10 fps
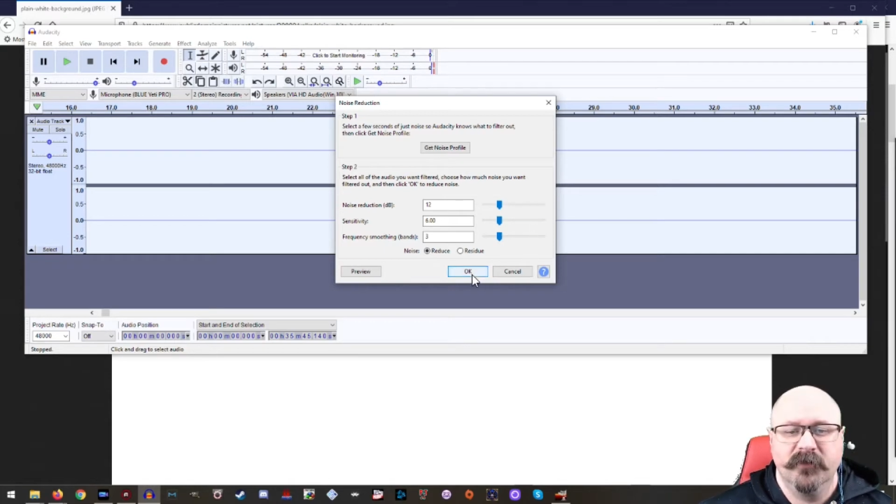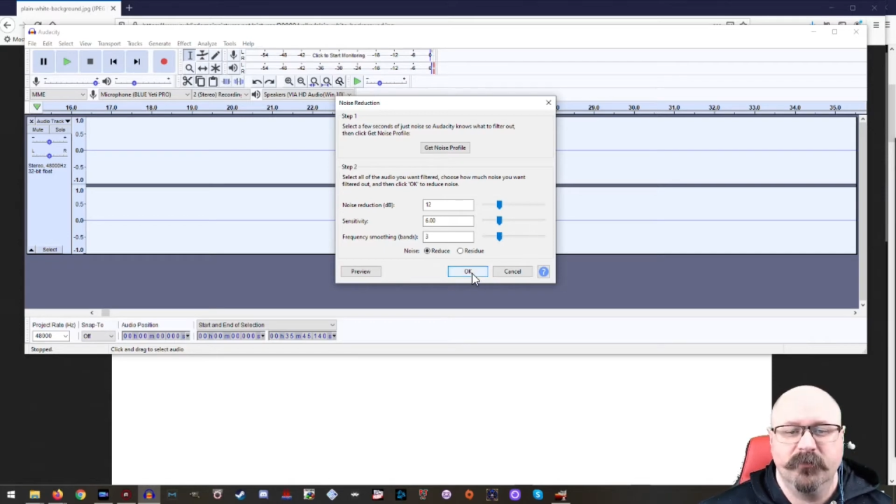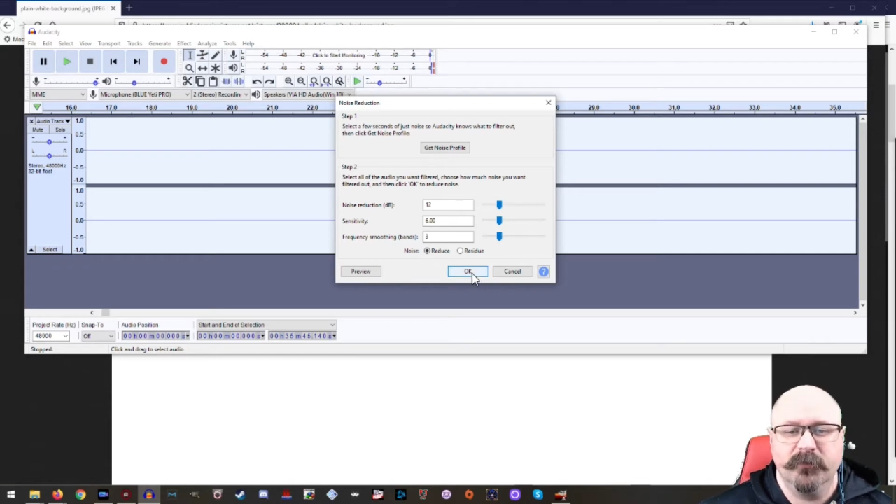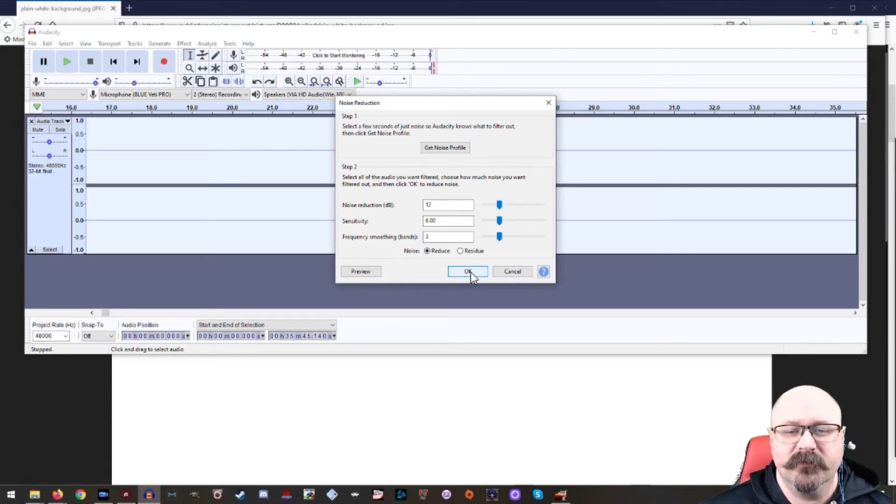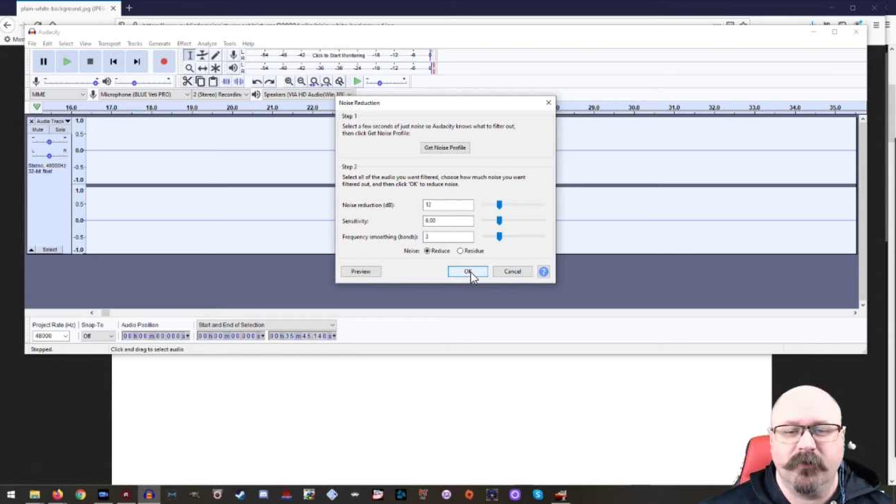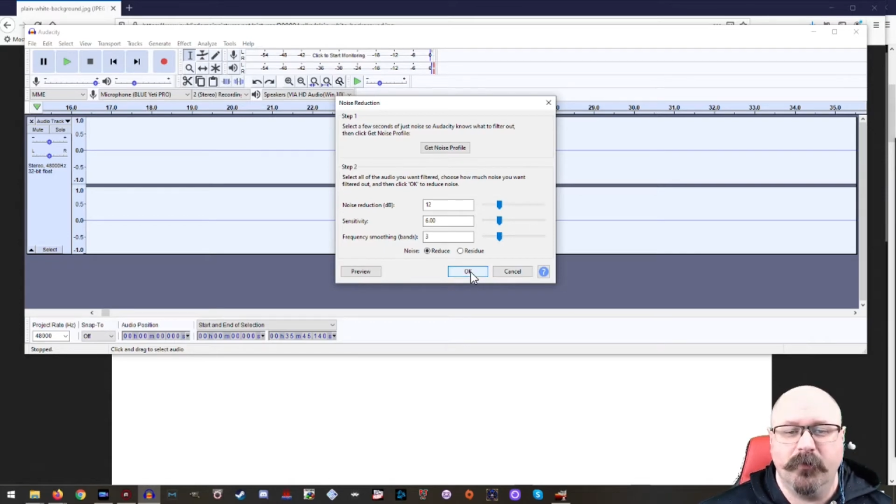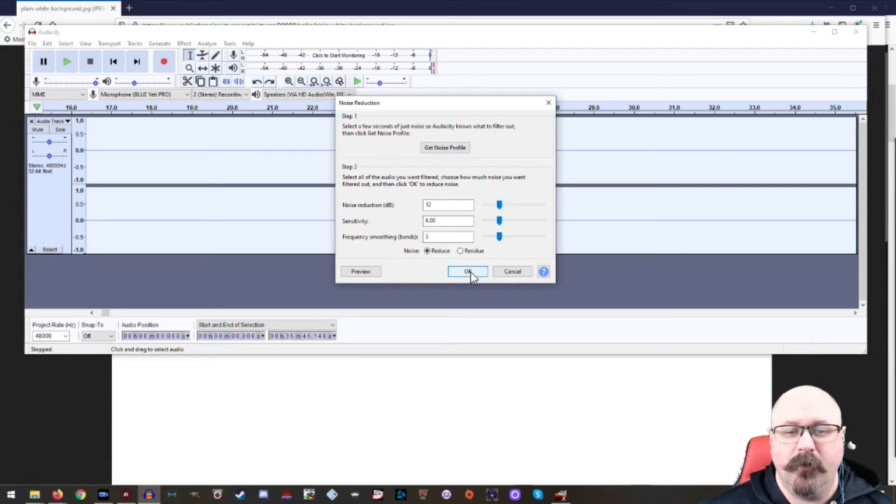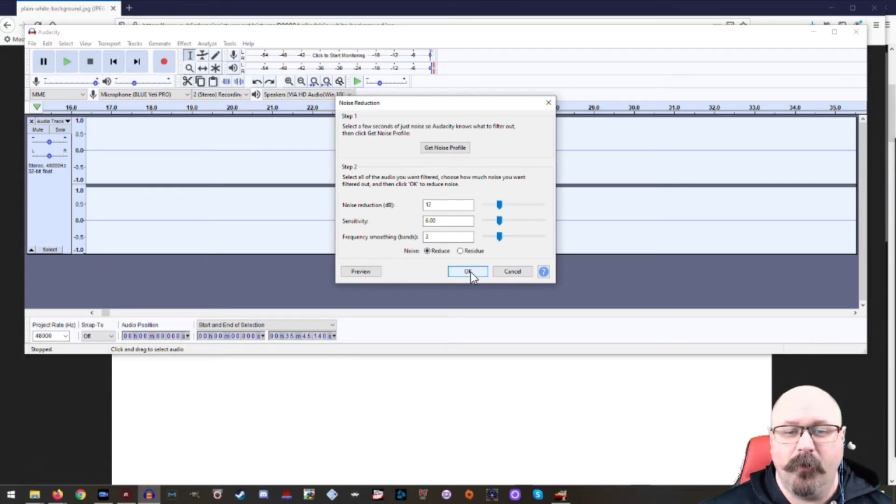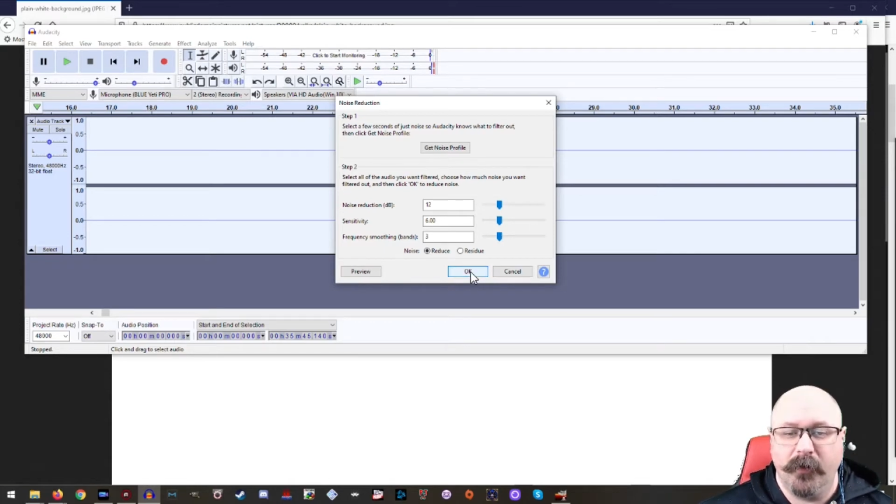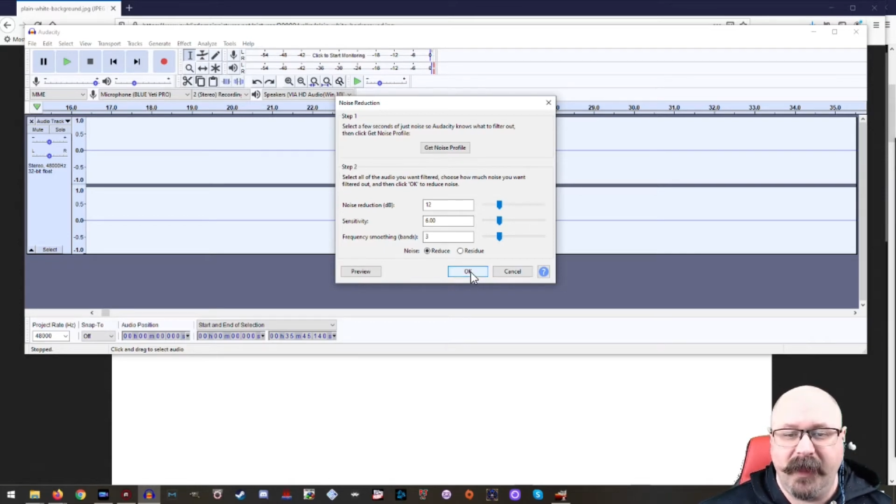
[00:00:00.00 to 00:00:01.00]
So we'll just go
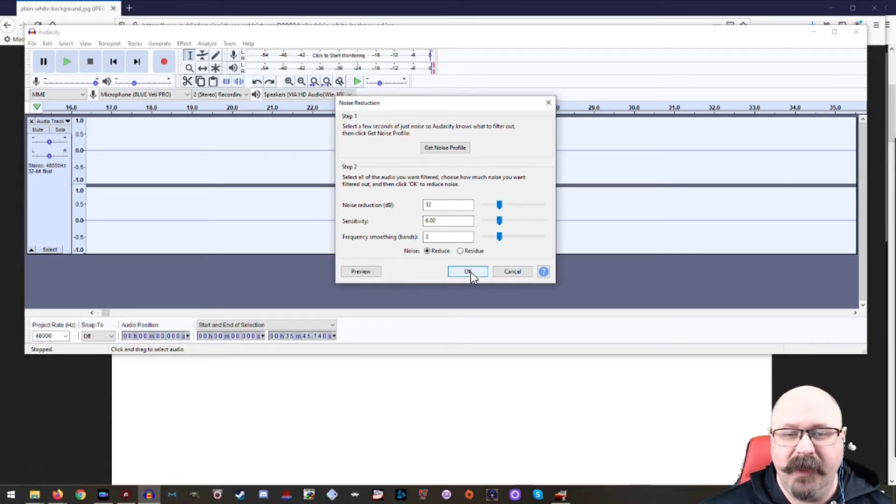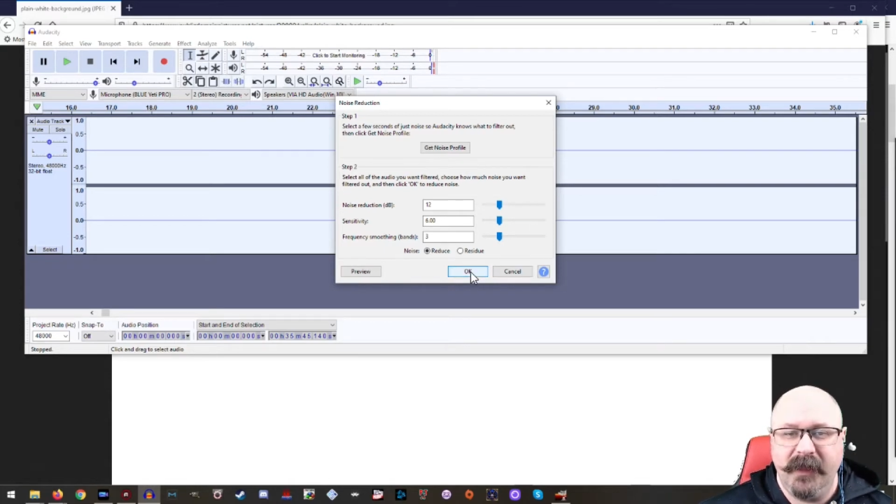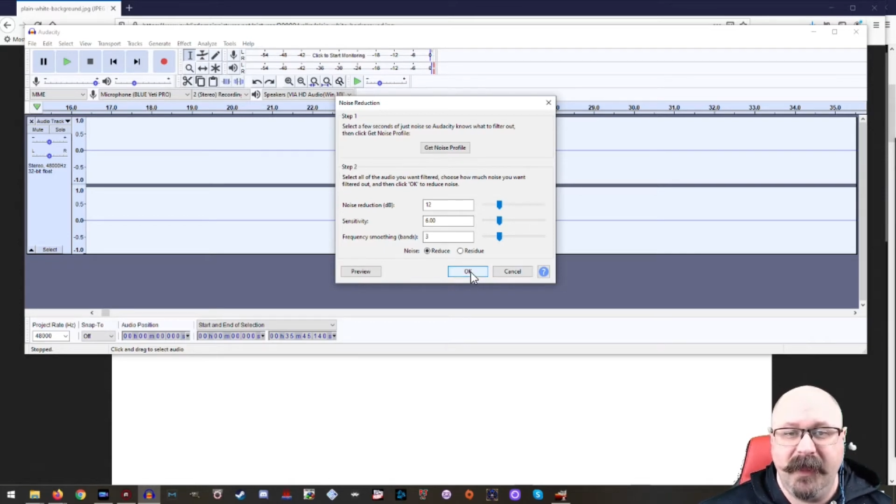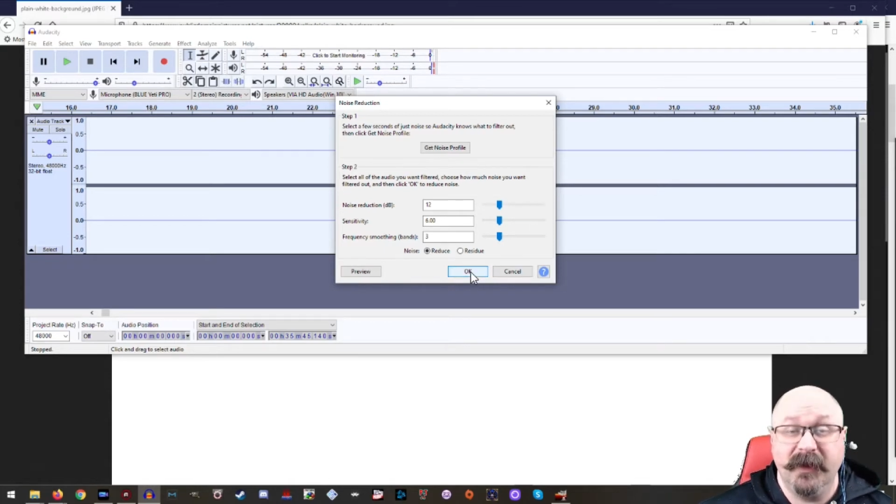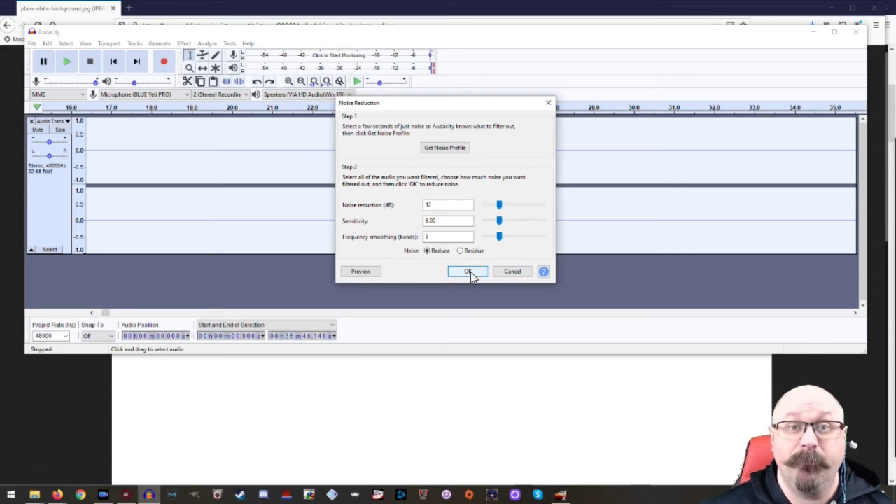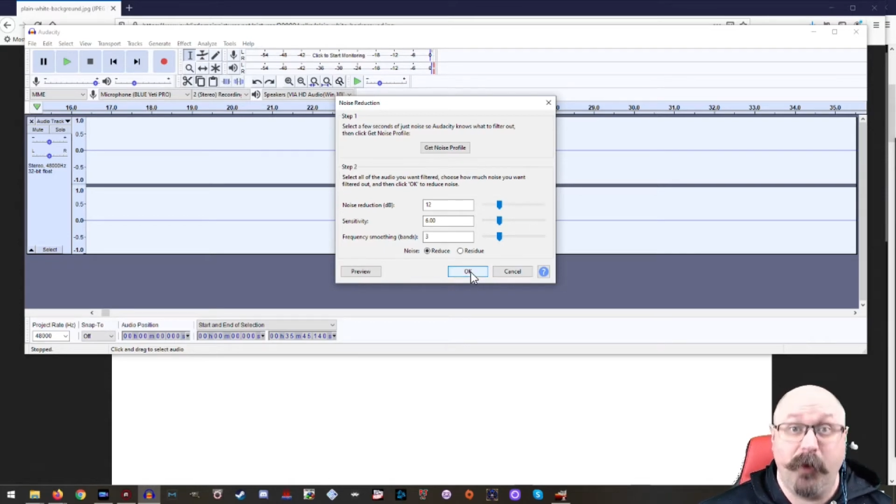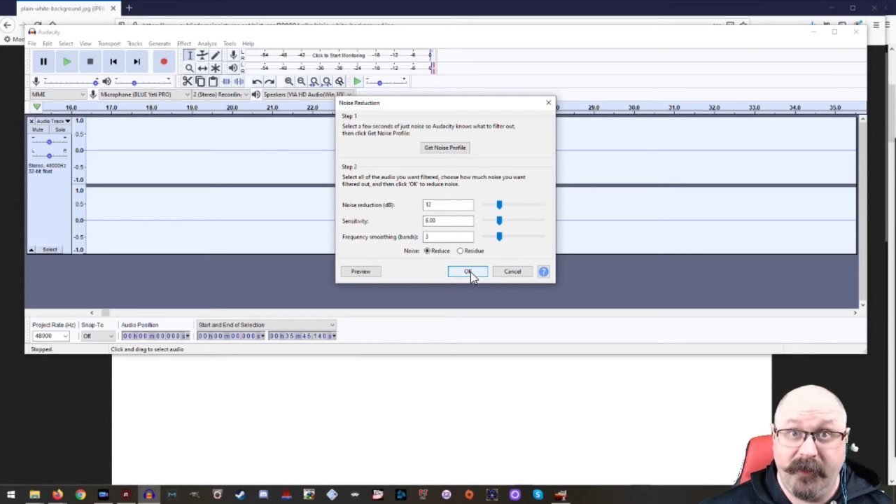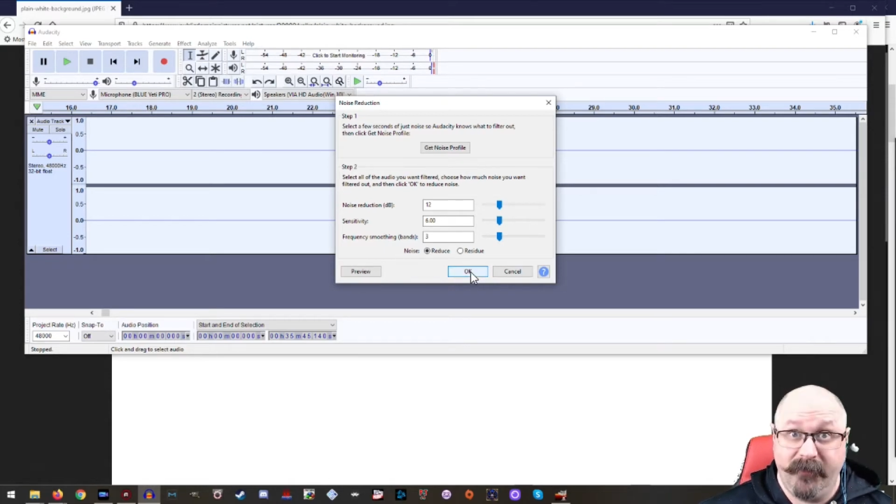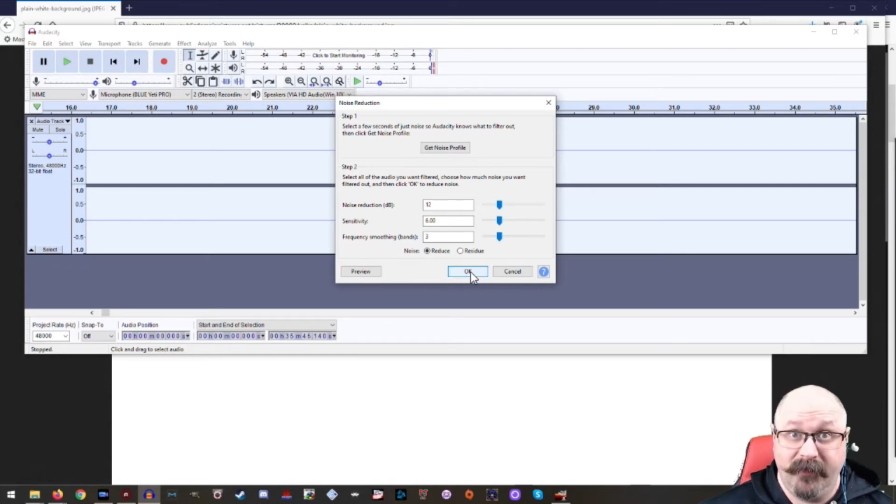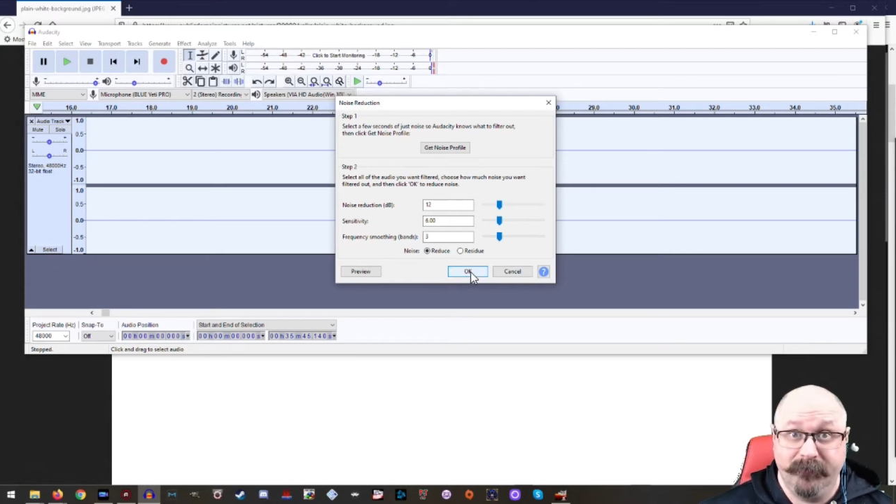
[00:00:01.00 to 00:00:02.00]
OK and
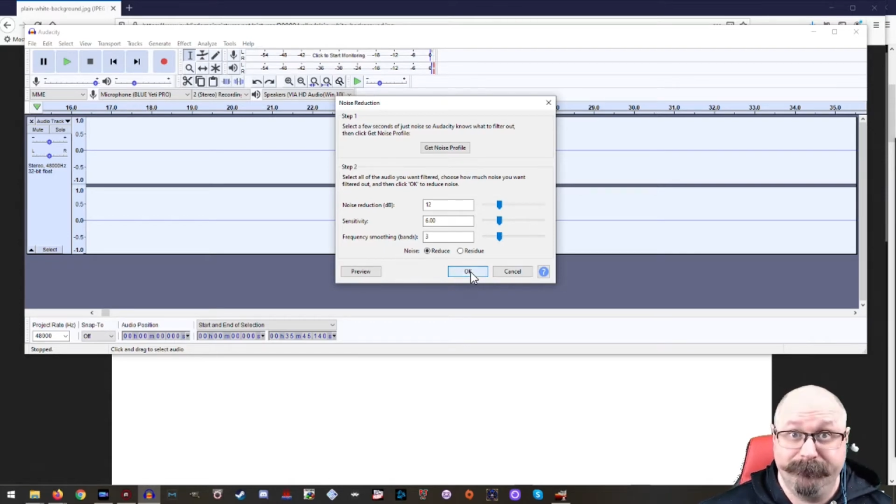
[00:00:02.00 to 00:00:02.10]
apply that.